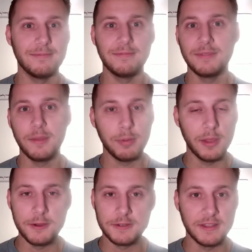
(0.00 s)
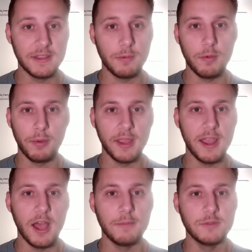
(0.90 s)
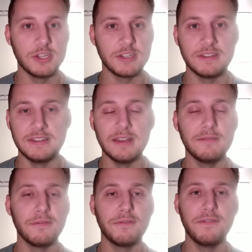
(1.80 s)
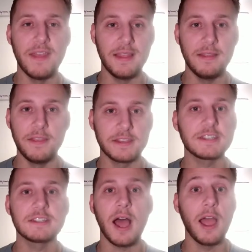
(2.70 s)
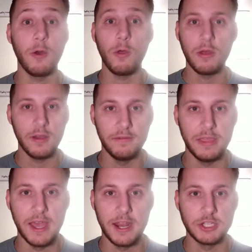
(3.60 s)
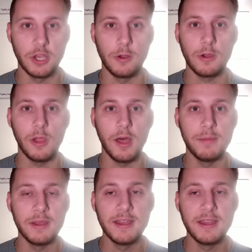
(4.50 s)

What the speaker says: the players that they were bringing up just didn't fit the style of the NHL club.